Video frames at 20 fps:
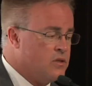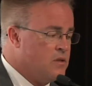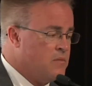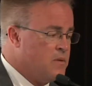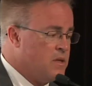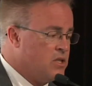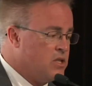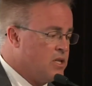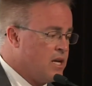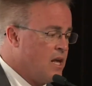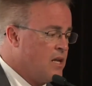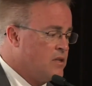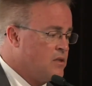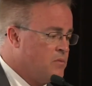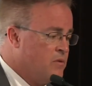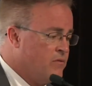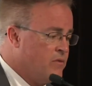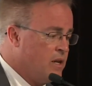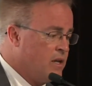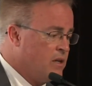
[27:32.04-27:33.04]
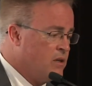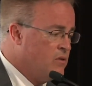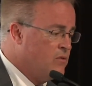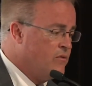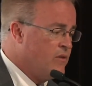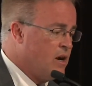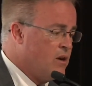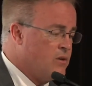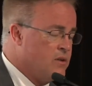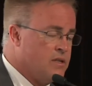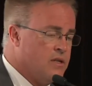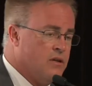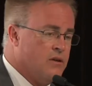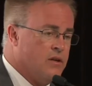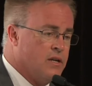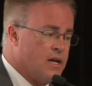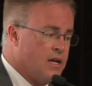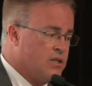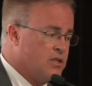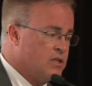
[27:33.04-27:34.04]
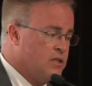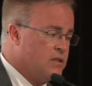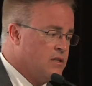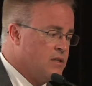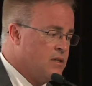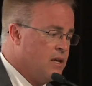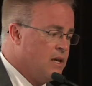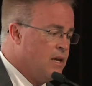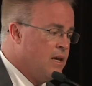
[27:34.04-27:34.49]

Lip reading: to be a challenge, preventing new virus introductions